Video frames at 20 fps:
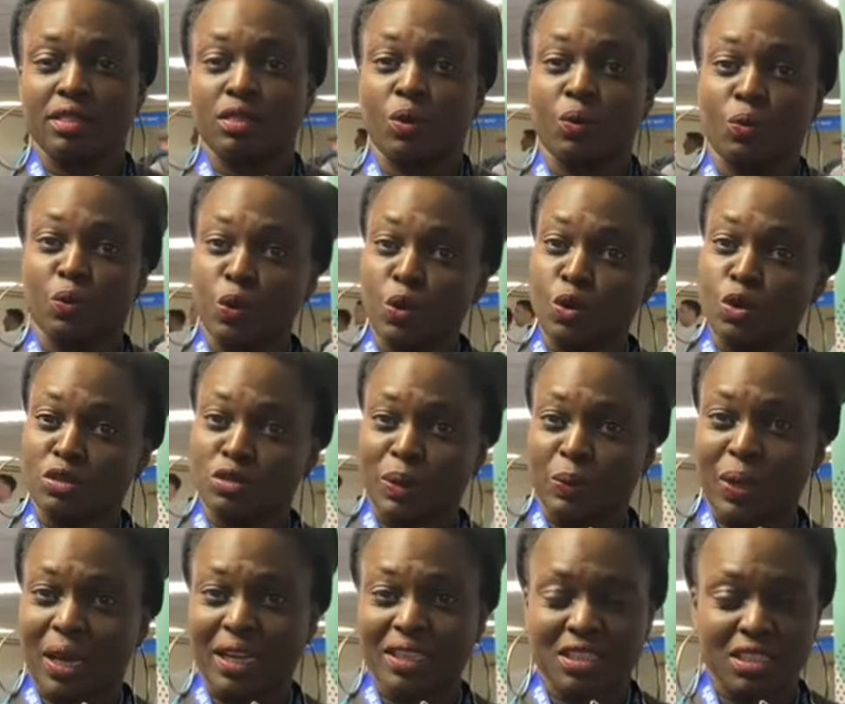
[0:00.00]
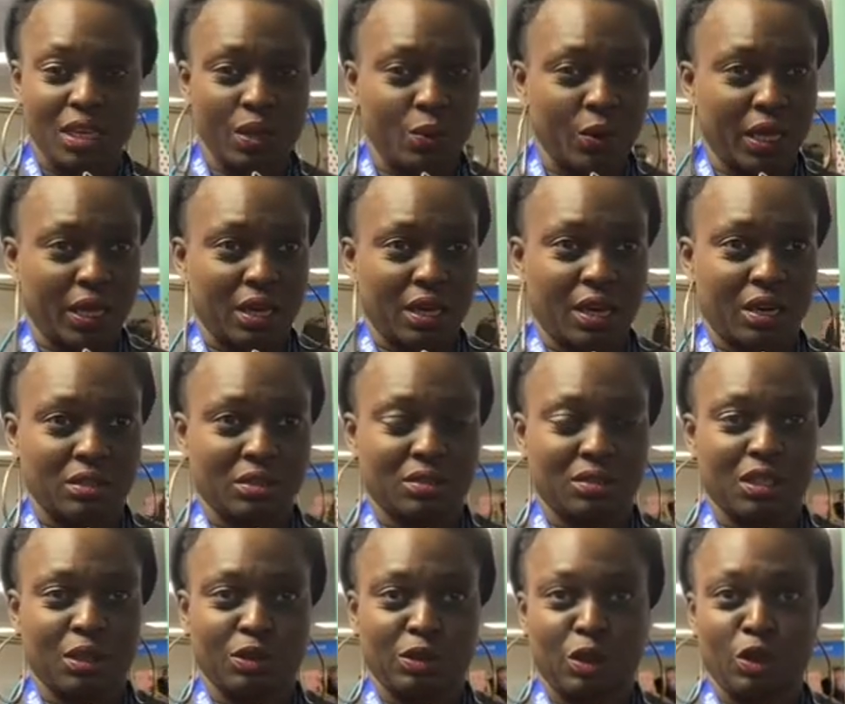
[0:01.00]
the rules that we are
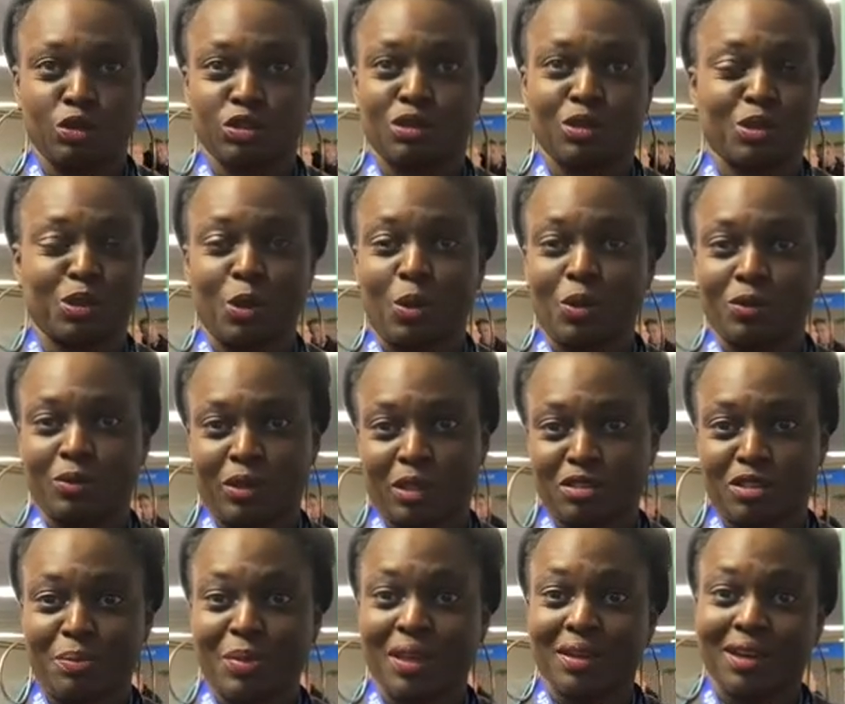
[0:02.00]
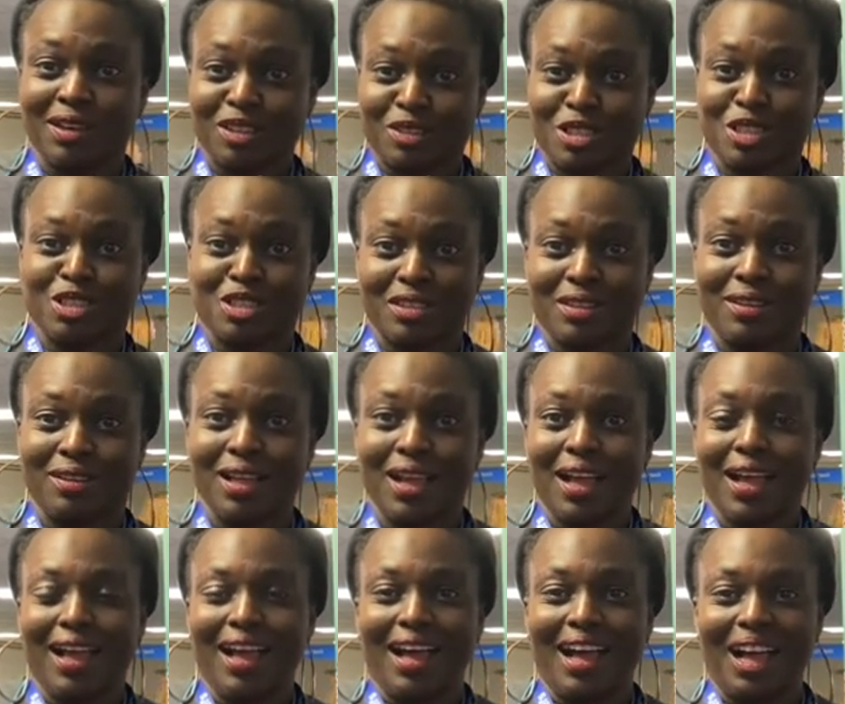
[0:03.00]
also told something like Crystal
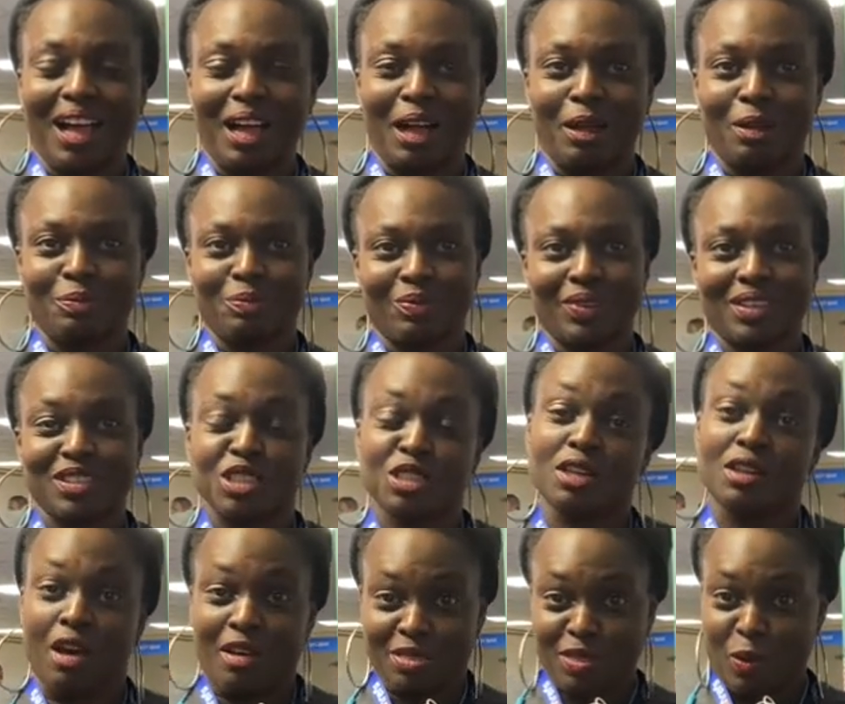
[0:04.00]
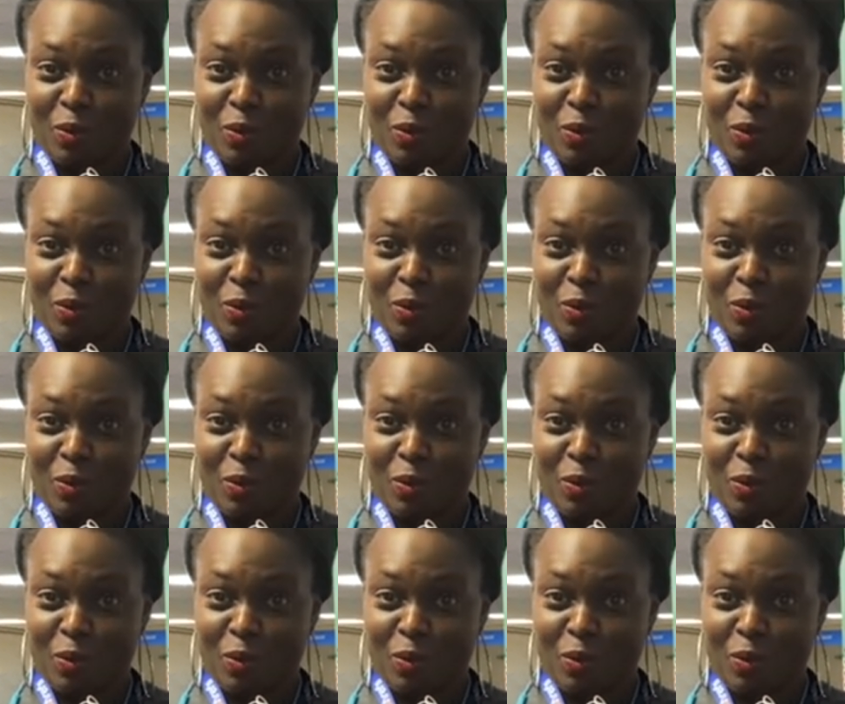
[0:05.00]
on the